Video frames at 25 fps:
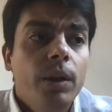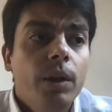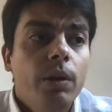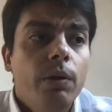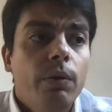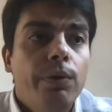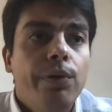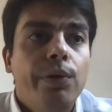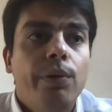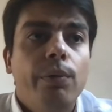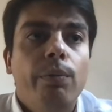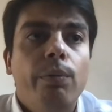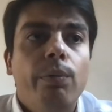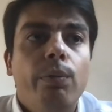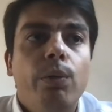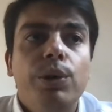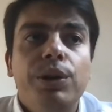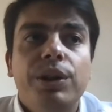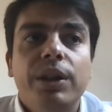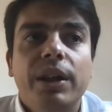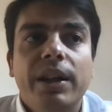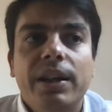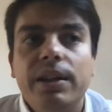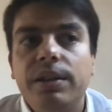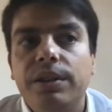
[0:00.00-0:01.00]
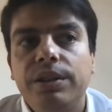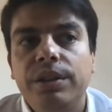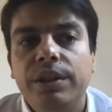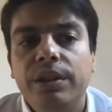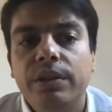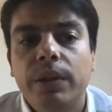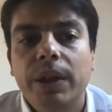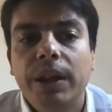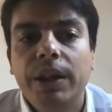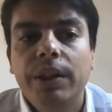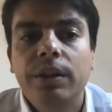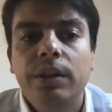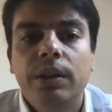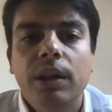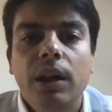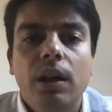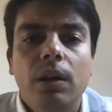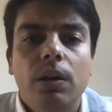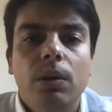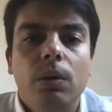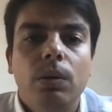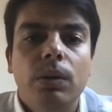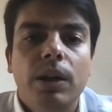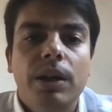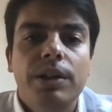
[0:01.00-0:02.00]
From what I see right now,
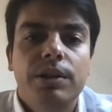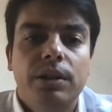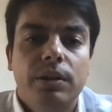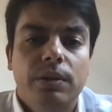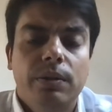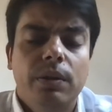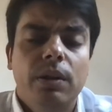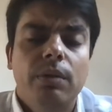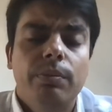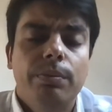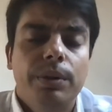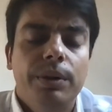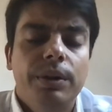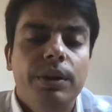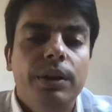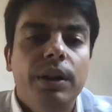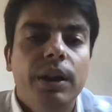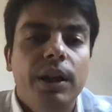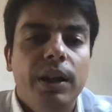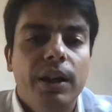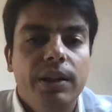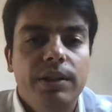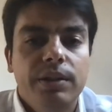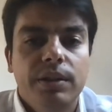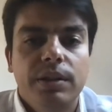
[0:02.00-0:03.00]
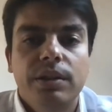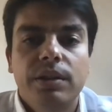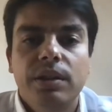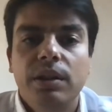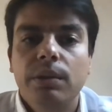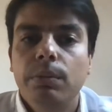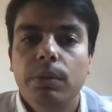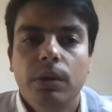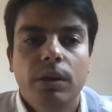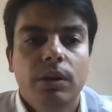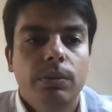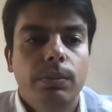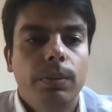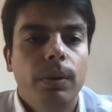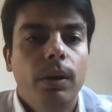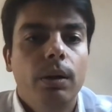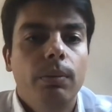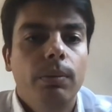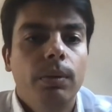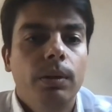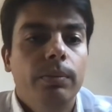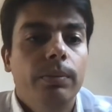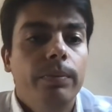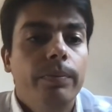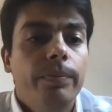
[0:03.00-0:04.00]
lots of company has a similar
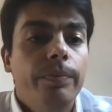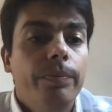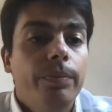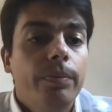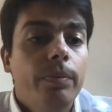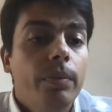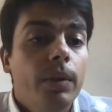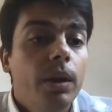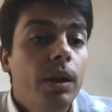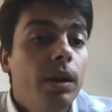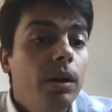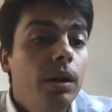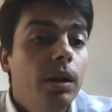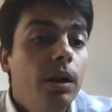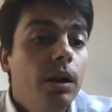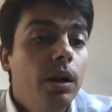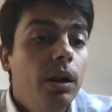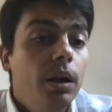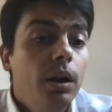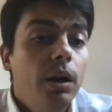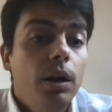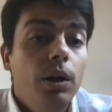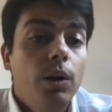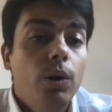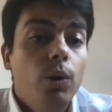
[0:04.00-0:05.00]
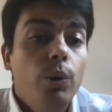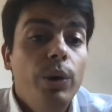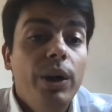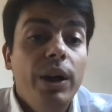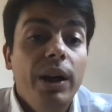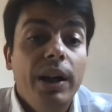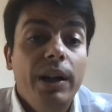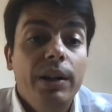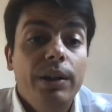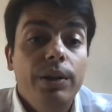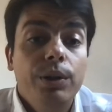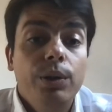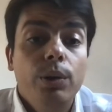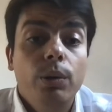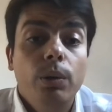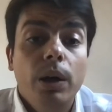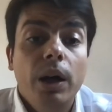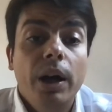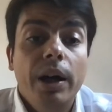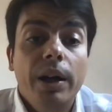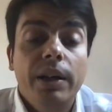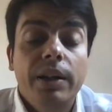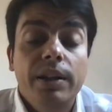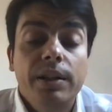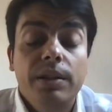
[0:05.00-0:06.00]
problem. We had
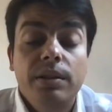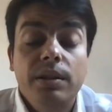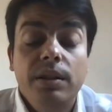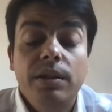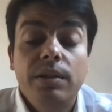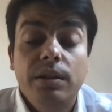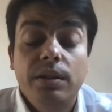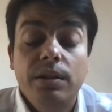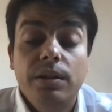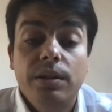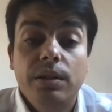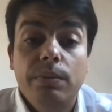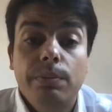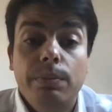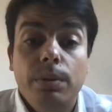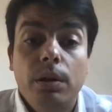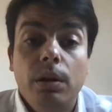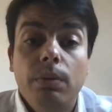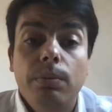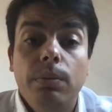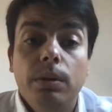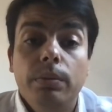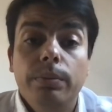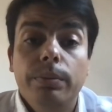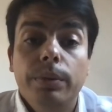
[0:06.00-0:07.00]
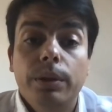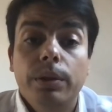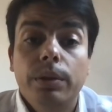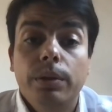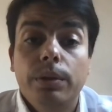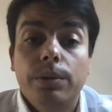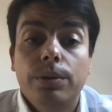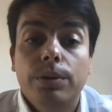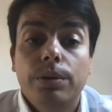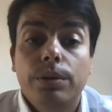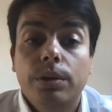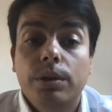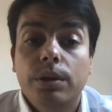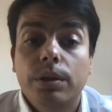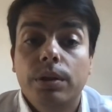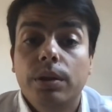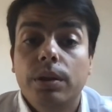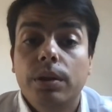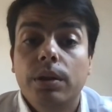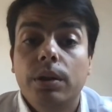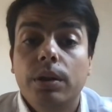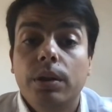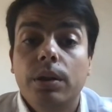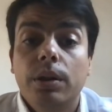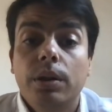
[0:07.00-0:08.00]
UI consistency problem because
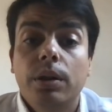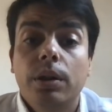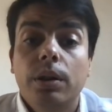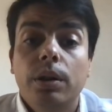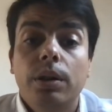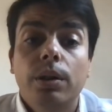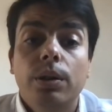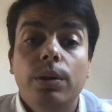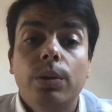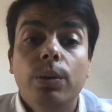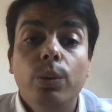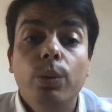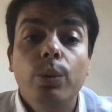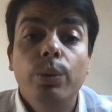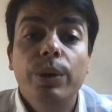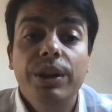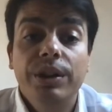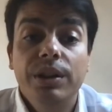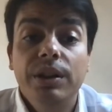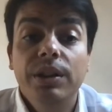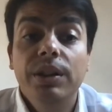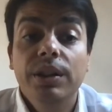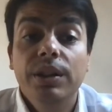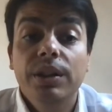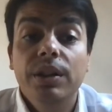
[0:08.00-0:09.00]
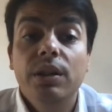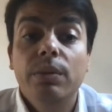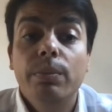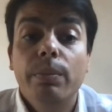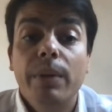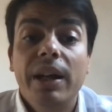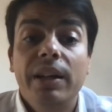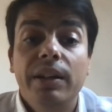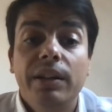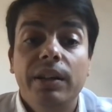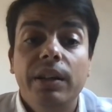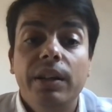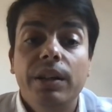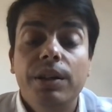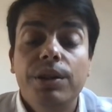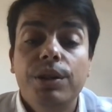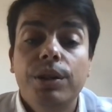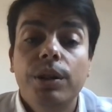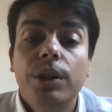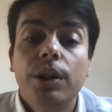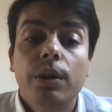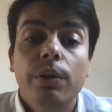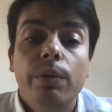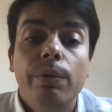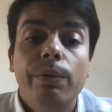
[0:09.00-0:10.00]
we didn't manage
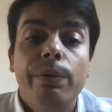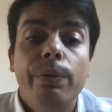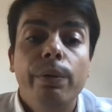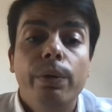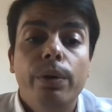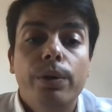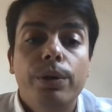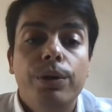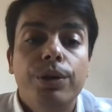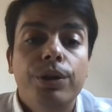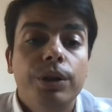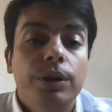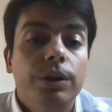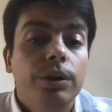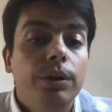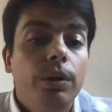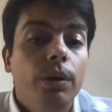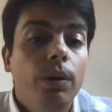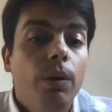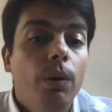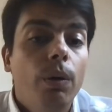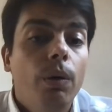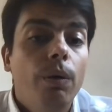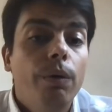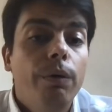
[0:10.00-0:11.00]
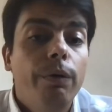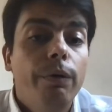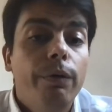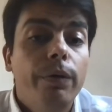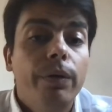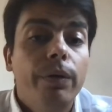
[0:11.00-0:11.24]
version of